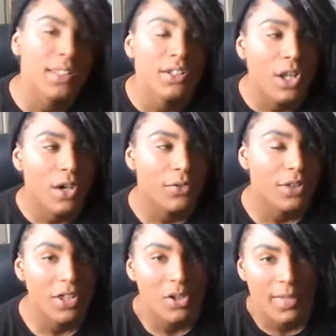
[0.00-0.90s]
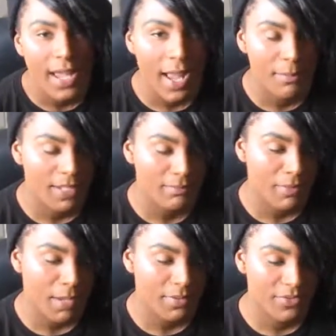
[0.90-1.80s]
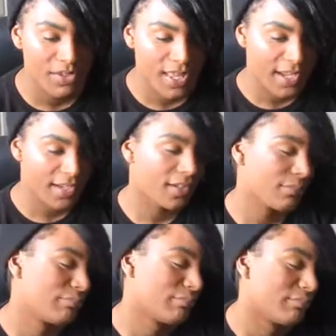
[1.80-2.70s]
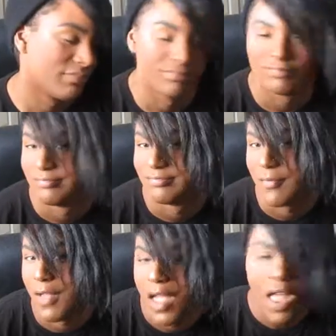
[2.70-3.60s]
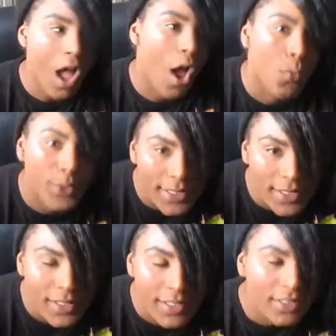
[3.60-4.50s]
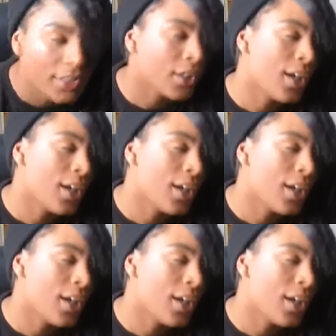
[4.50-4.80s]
you know, for a little bit, I mean, maybe for like a week,